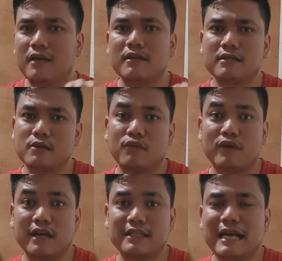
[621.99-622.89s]
So for
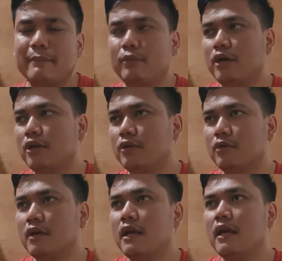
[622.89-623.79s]
example, you
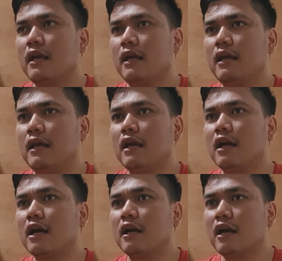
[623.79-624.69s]

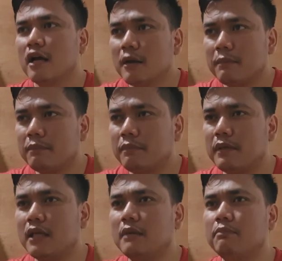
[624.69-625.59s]
hear
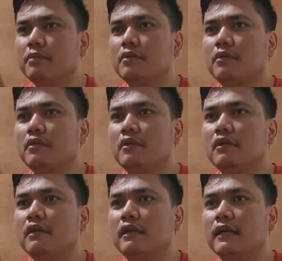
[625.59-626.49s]
people,